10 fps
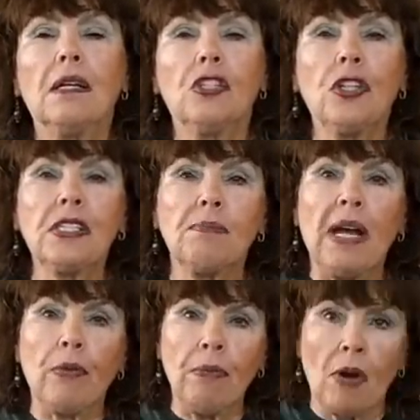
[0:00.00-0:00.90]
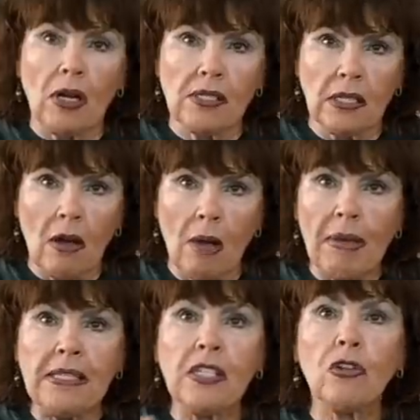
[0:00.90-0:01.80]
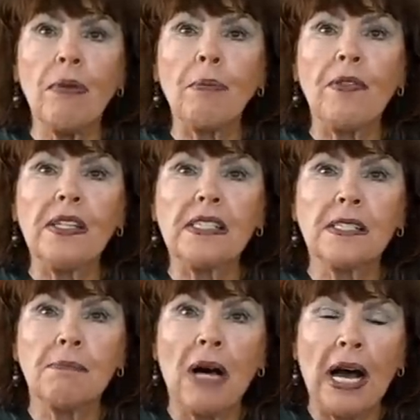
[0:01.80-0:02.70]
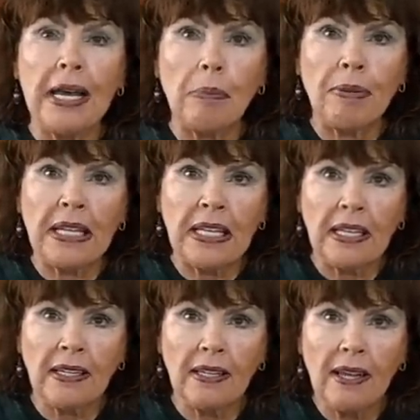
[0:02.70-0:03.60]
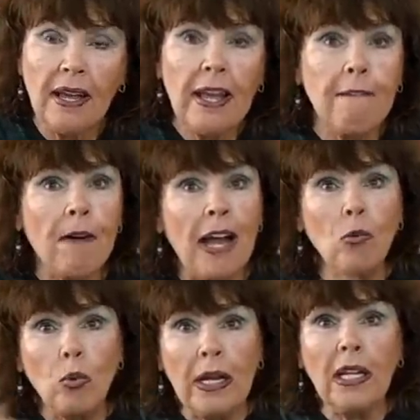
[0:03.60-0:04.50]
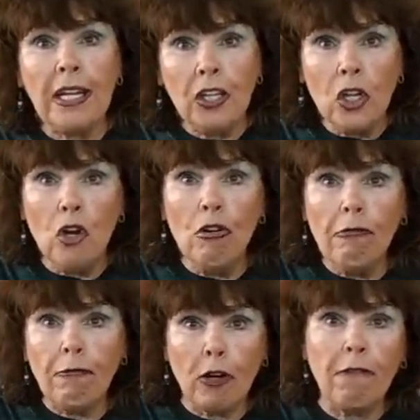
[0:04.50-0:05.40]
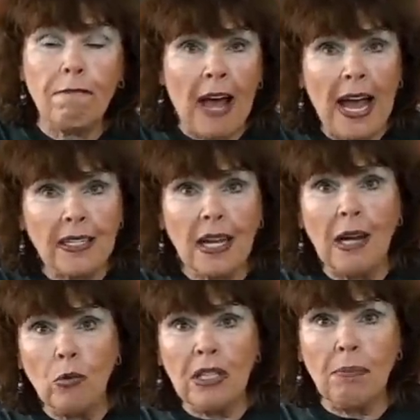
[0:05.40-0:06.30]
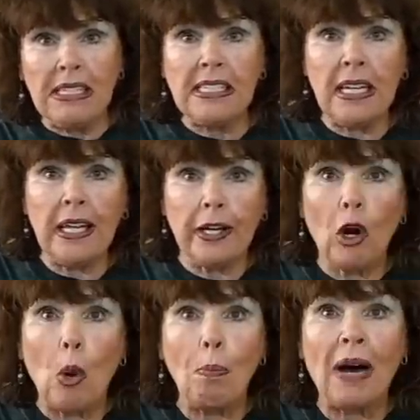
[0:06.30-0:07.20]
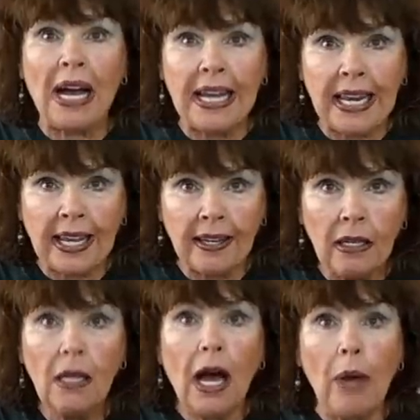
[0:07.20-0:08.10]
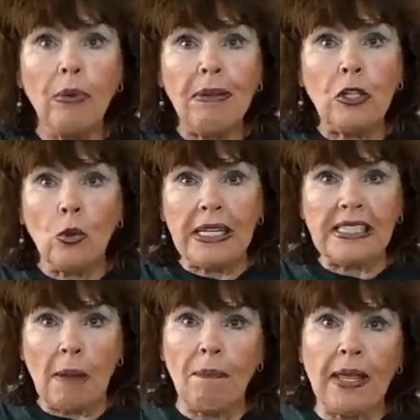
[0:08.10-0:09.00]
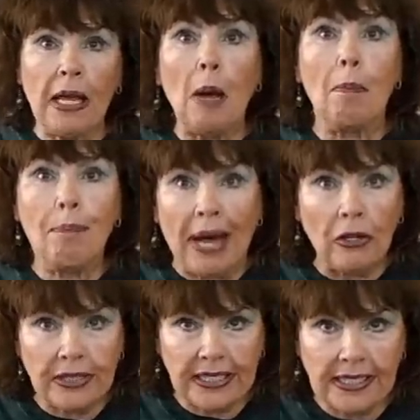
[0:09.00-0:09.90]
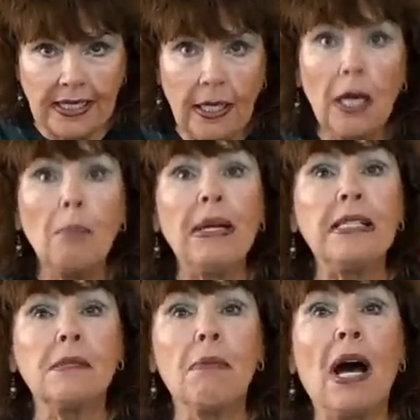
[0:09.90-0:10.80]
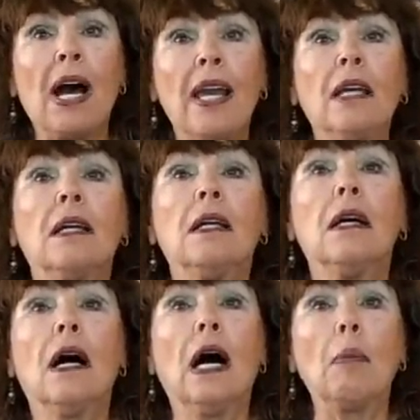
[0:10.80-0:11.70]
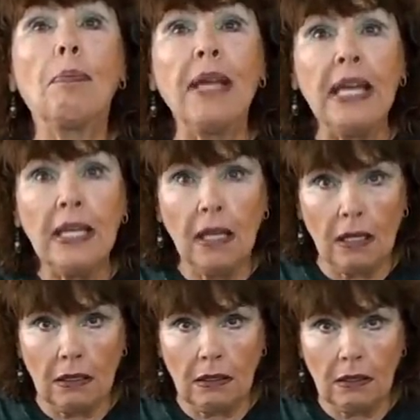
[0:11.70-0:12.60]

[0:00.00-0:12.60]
Just my remarks and comments. And remember, this is my opinion. If I really knew for a fact, I wouldn't be sitting here opining. I would be doing something about it. But it's my opinion.